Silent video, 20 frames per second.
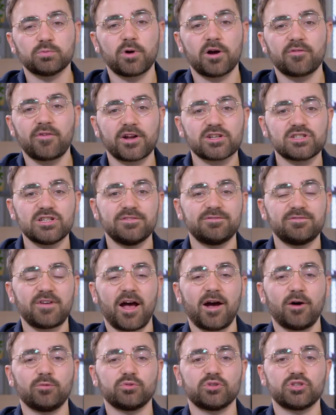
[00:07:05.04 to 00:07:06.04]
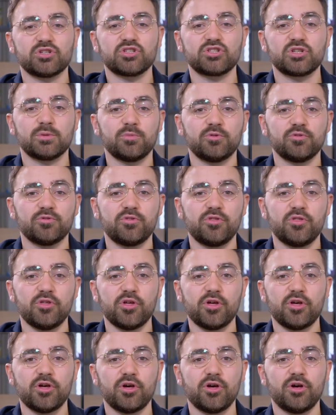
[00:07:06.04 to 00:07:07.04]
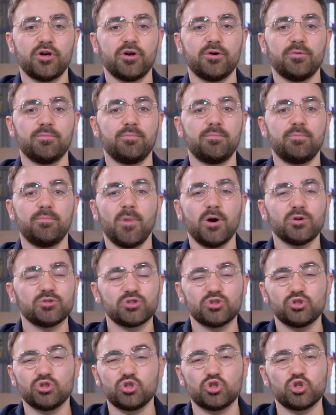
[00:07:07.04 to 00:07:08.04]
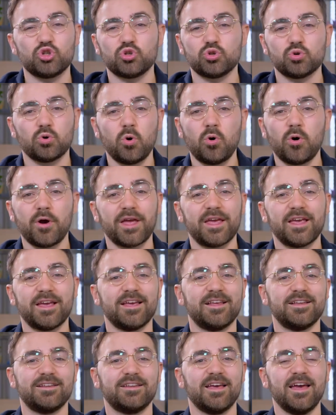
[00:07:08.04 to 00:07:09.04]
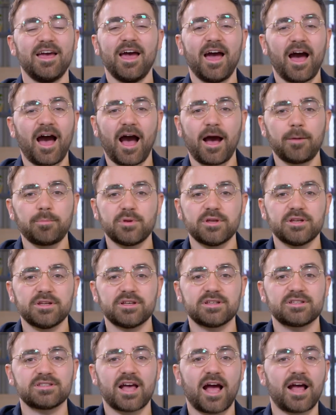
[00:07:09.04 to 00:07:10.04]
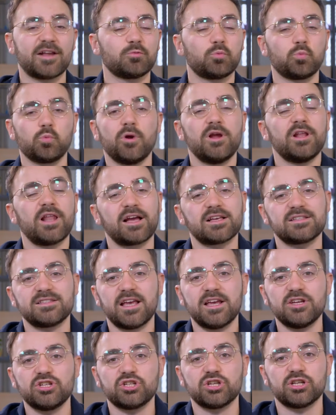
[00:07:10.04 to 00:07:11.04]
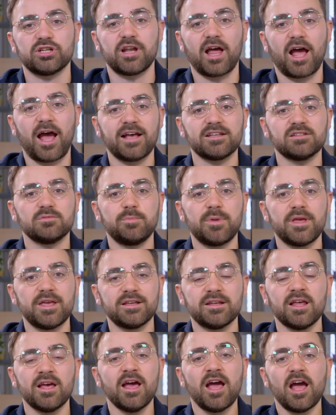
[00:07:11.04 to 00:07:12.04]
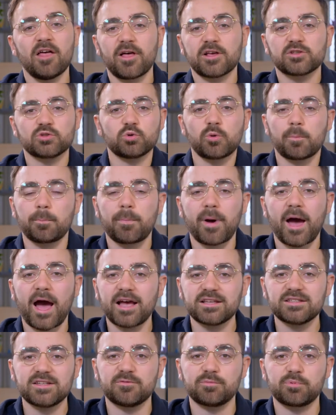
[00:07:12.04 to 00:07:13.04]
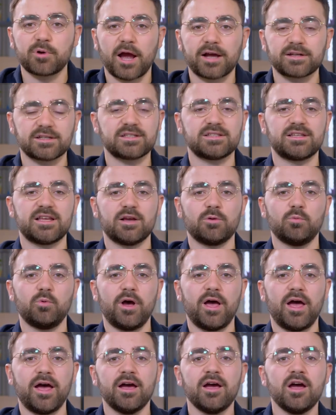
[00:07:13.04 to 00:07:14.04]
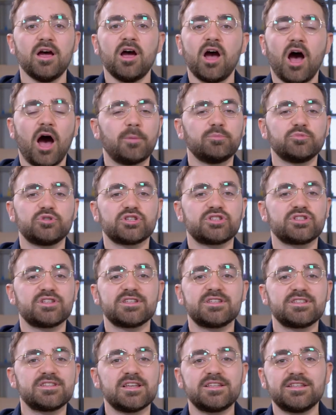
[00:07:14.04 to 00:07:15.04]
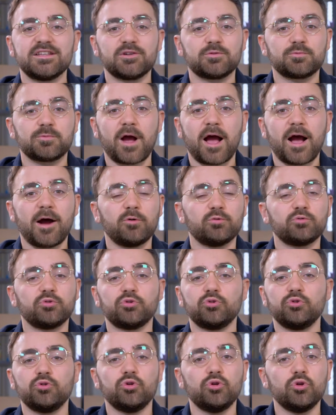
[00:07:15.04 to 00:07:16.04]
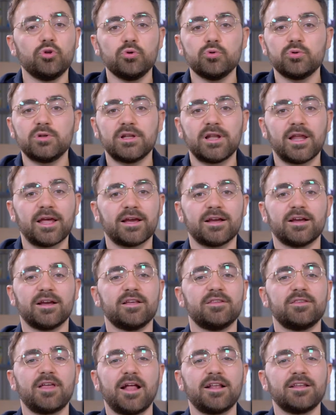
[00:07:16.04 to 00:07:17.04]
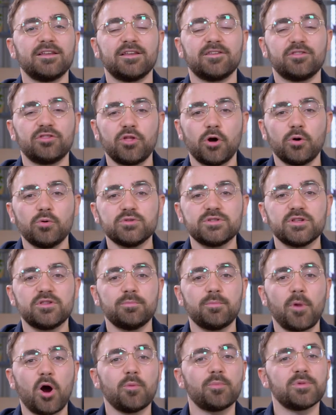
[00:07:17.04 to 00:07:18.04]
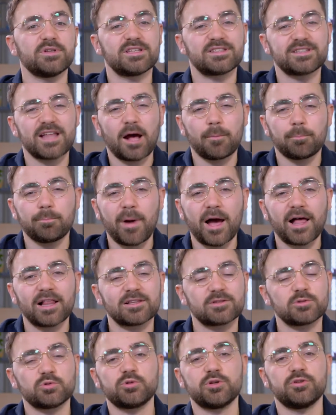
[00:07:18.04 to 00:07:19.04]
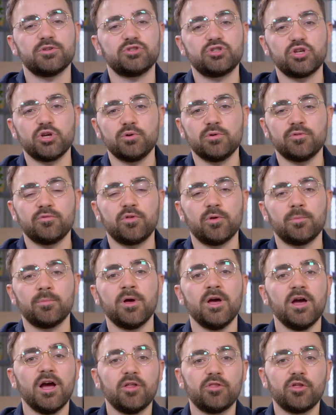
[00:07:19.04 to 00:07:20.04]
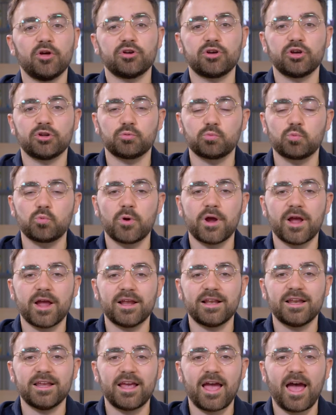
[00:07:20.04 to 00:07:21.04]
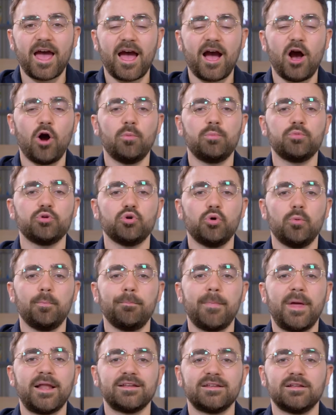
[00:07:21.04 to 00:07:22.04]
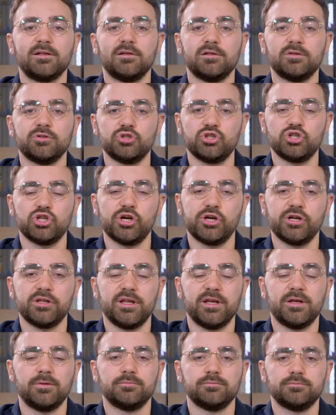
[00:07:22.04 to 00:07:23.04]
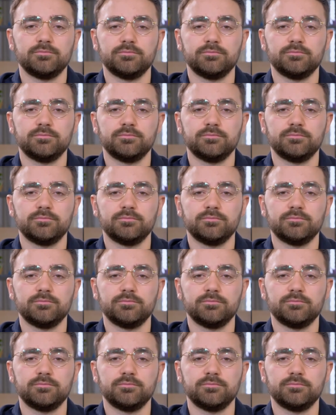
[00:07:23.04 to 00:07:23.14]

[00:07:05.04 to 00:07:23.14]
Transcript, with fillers: where I've actually found some of the most joy and happiness and relaxation has been that sort of passive practicing where I'm just sitting around noodling. And those are the moments, it's that balance between the two of them that are going to really help your mental journey.